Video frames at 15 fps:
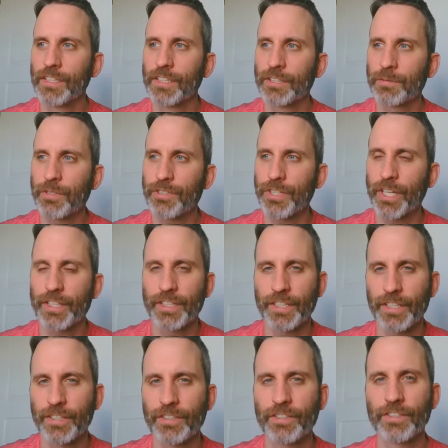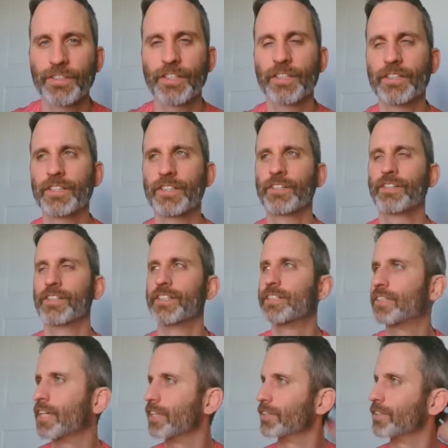especially I think in the early
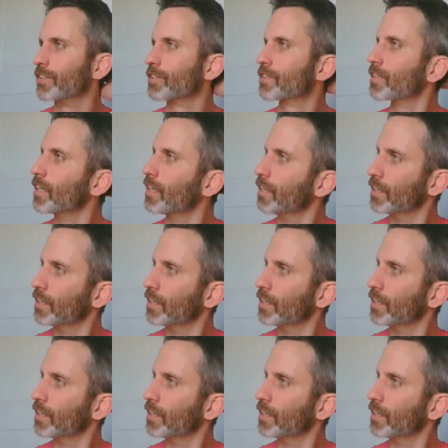stages,